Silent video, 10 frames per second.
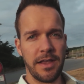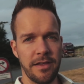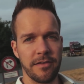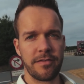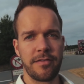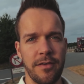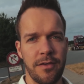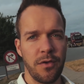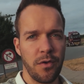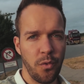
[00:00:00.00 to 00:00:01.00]
is
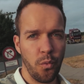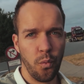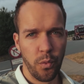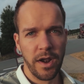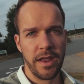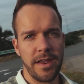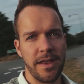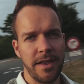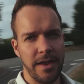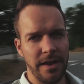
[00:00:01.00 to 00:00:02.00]
really
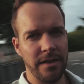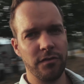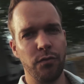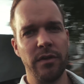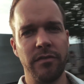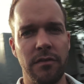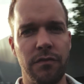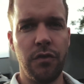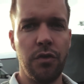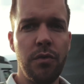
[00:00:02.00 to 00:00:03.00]
interesting
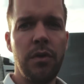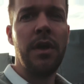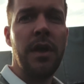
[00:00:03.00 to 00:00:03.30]
for you